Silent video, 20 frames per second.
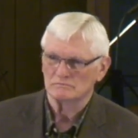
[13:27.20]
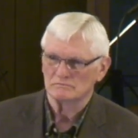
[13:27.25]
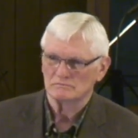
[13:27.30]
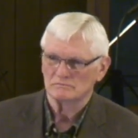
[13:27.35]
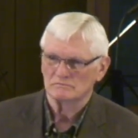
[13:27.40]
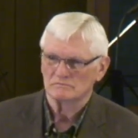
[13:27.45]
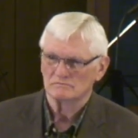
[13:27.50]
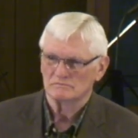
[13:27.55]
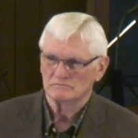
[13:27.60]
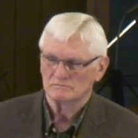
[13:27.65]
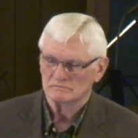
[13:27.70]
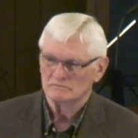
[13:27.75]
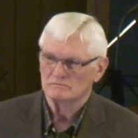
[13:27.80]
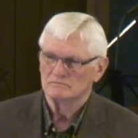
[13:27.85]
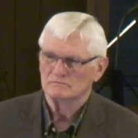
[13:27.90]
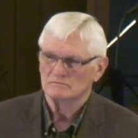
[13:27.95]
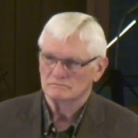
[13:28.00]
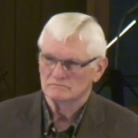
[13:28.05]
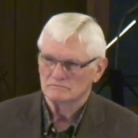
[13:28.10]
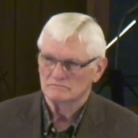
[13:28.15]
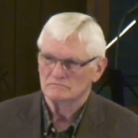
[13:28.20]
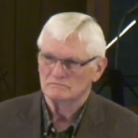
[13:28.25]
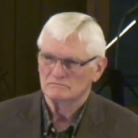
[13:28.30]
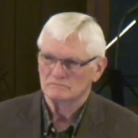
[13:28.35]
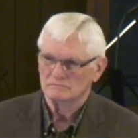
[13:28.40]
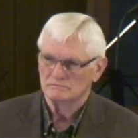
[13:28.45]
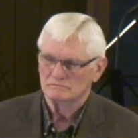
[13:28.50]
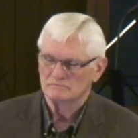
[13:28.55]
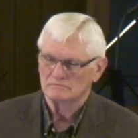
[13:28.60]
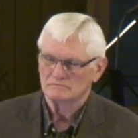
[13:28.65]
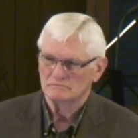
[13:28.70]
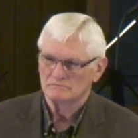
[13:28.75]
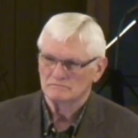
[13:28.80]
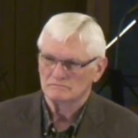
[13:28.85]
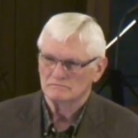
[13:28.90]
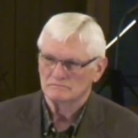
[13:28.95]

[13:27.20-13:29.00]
No one is speaking in this clip.